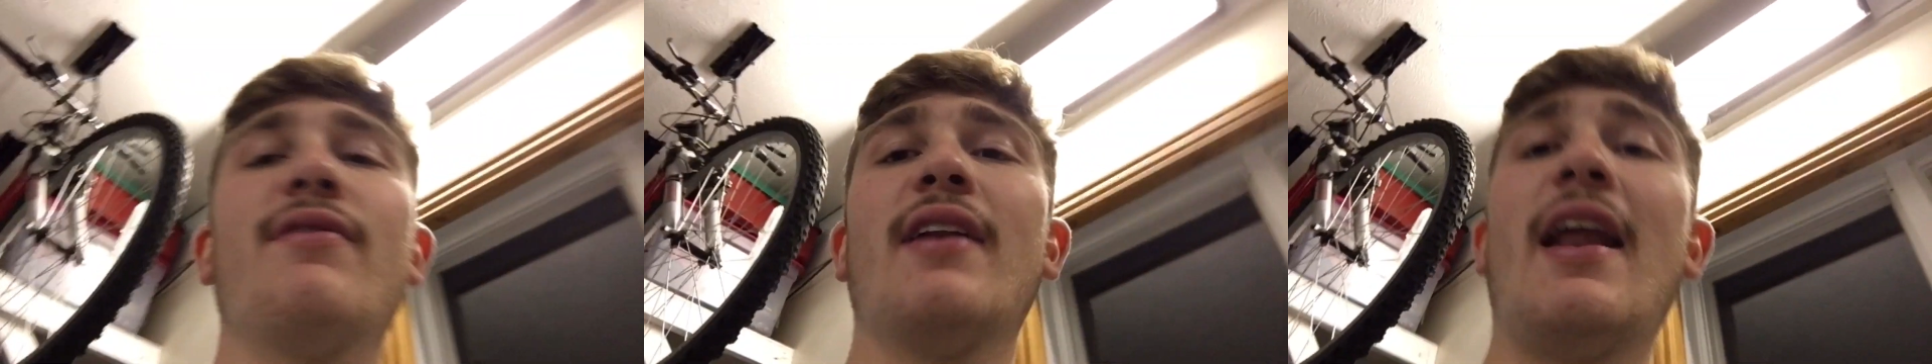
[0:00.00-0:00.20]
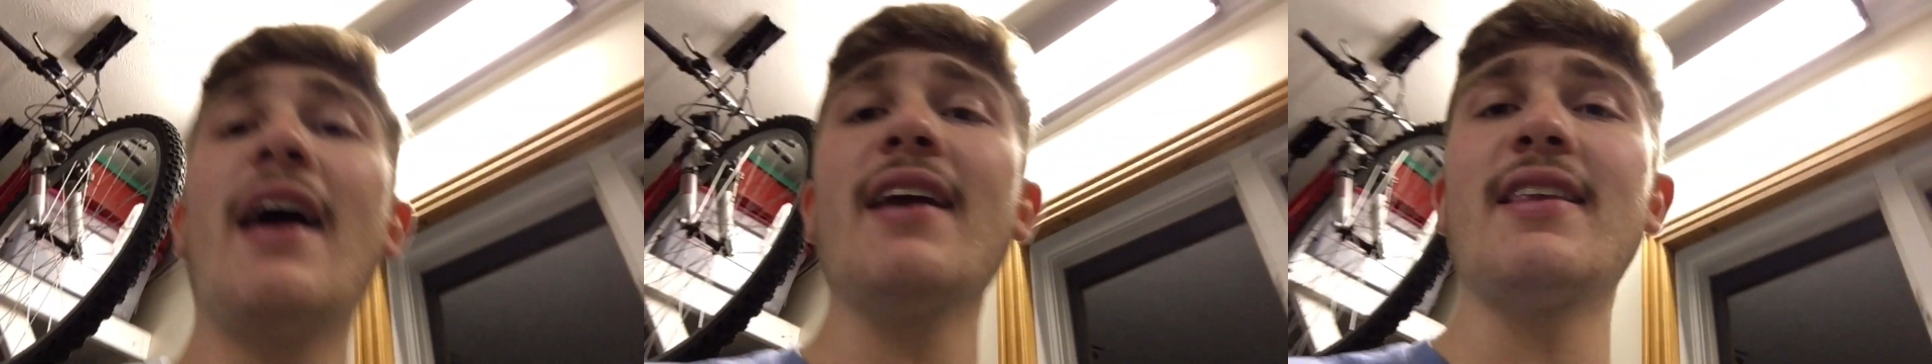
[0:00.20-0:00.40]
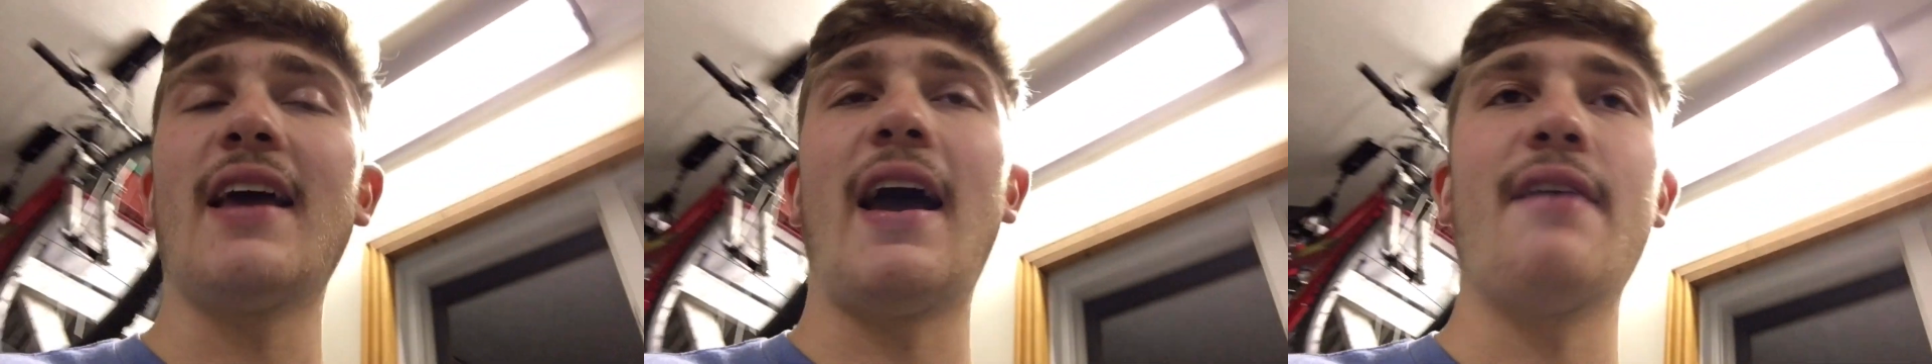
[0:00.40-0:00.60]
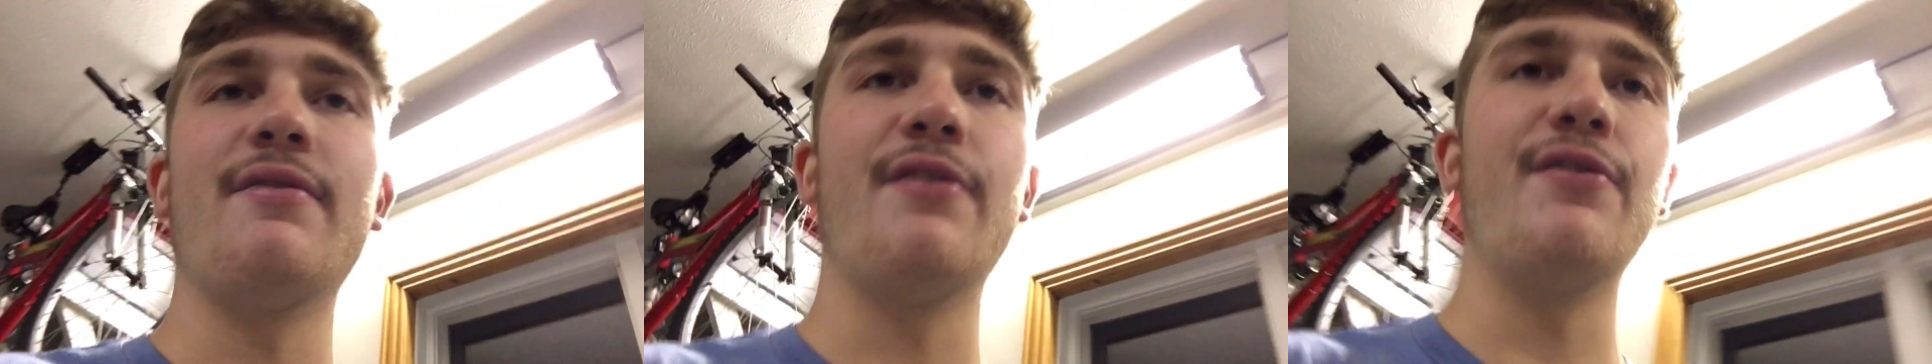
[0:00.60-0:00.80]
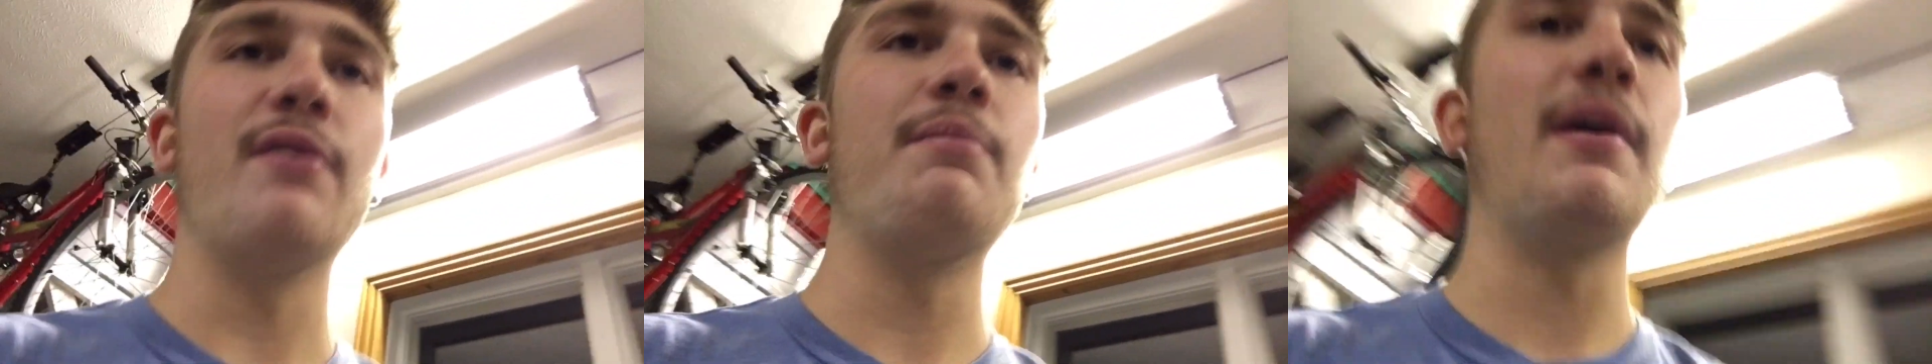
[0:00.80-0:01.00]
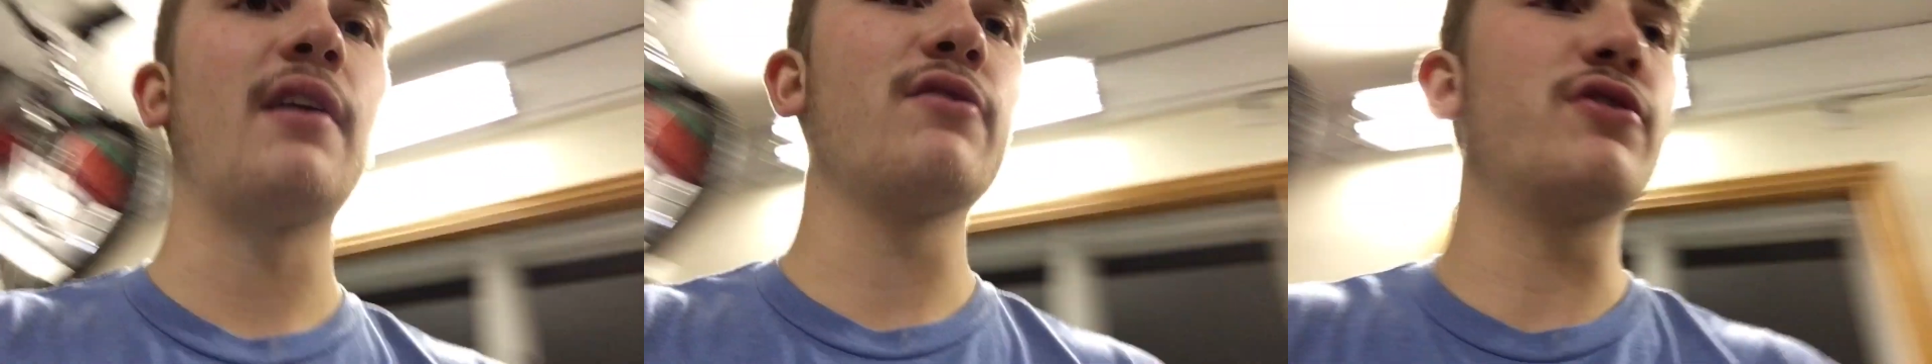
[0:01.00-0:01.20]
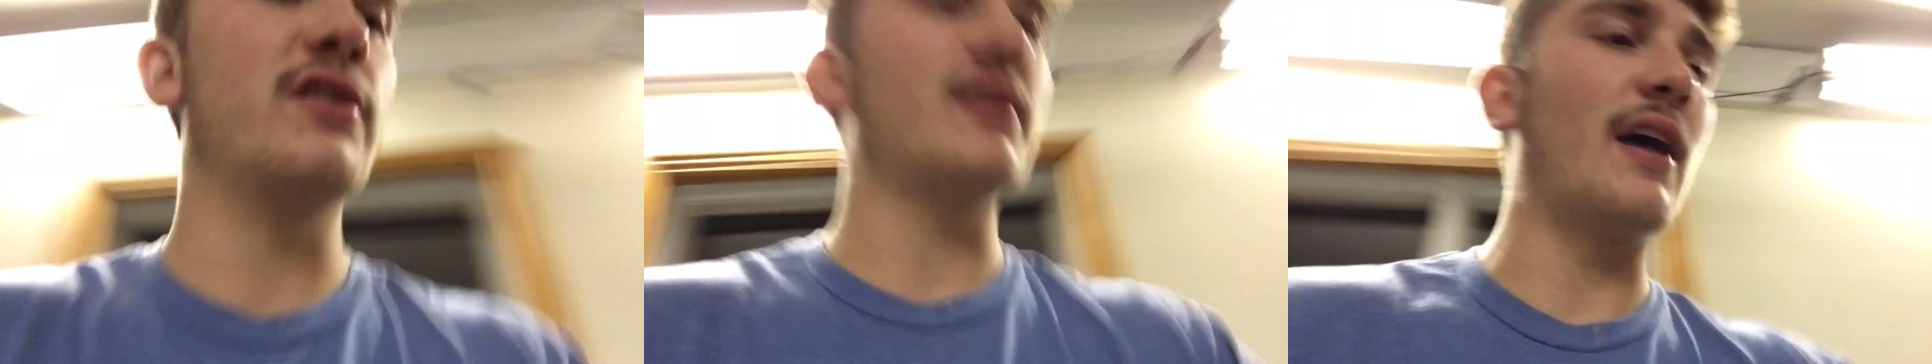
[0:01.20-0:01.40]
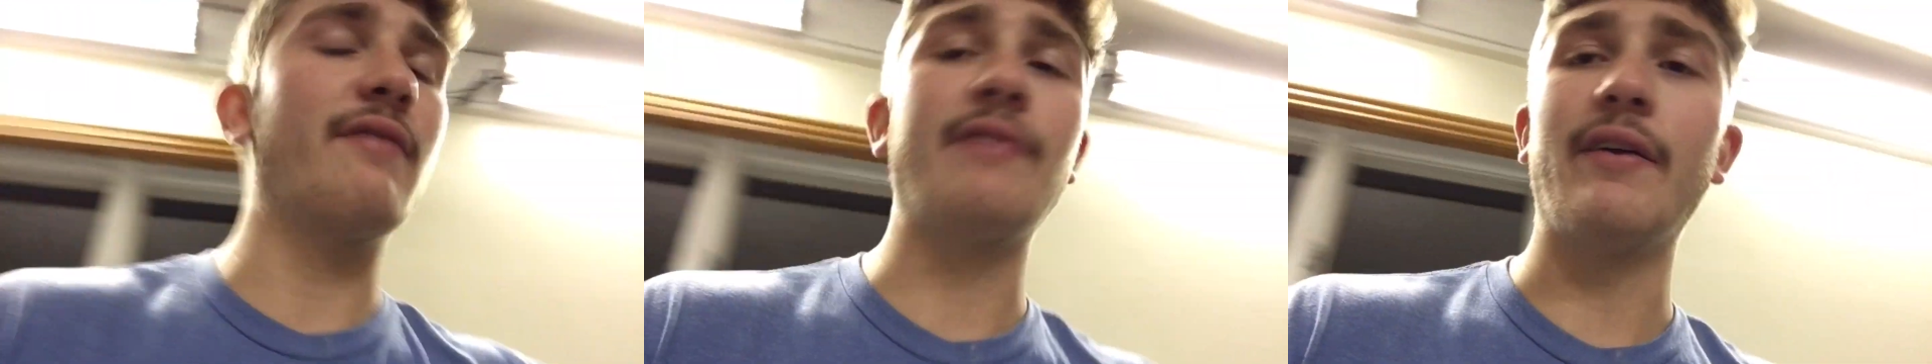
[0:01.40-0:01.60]
like to have the foot pedal,
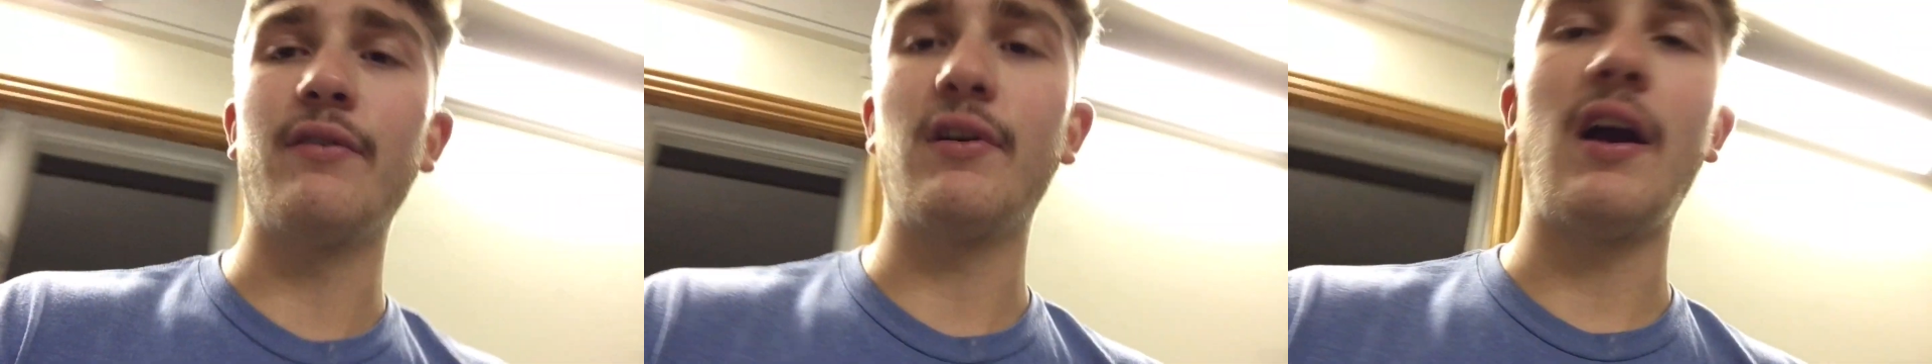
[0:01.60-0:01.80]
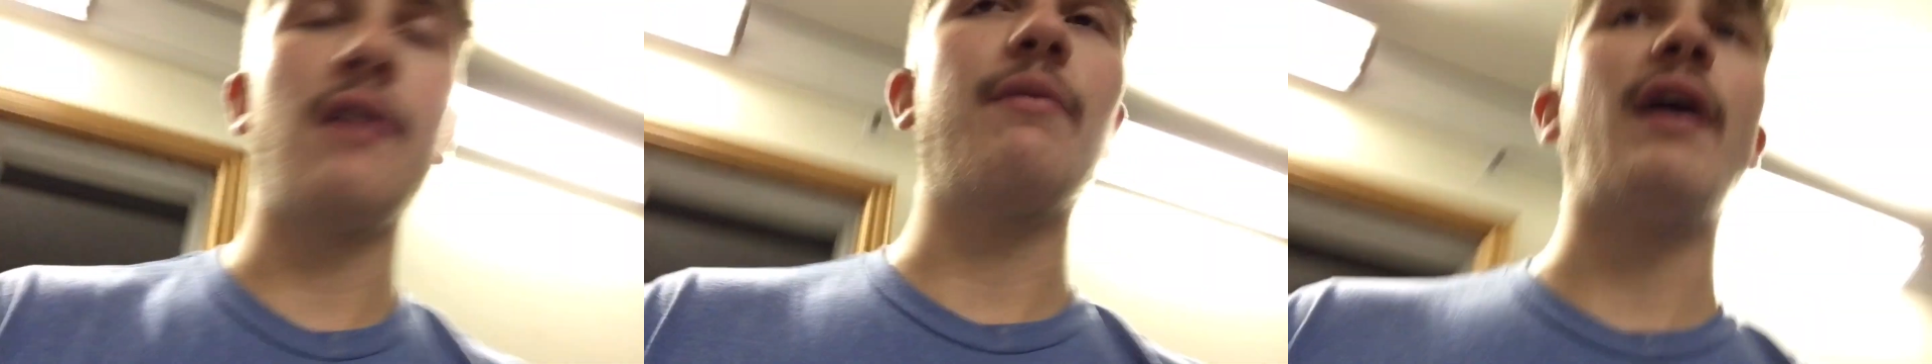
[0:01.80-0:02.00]
just I've never got